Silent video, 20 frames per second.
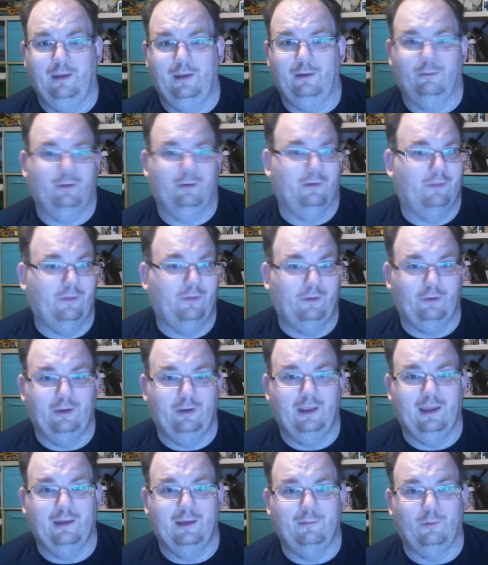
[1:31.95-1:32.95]
or
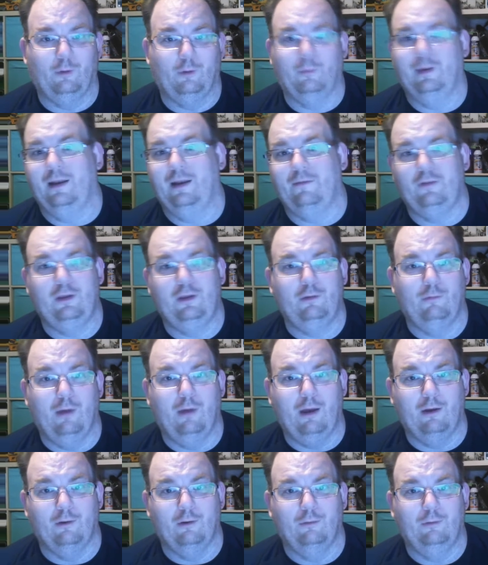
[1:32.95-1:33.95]
Ethereum or whatever you
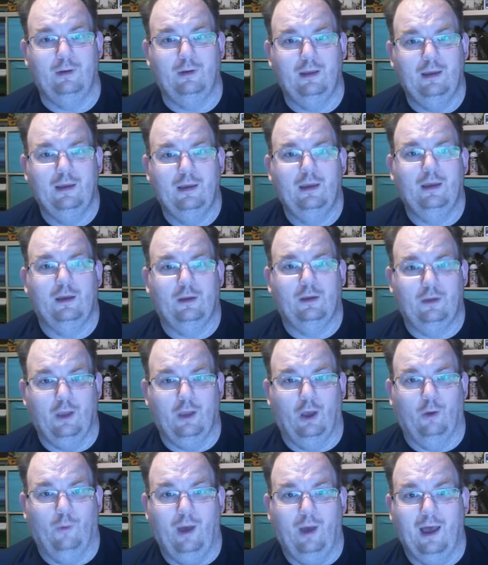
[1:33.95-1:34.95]
own
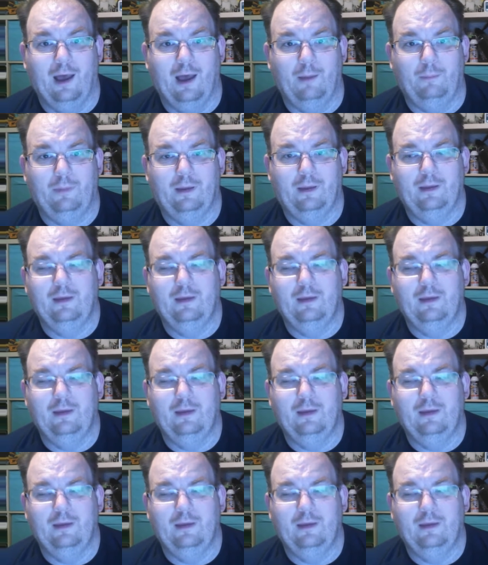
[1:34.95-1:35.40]
go up,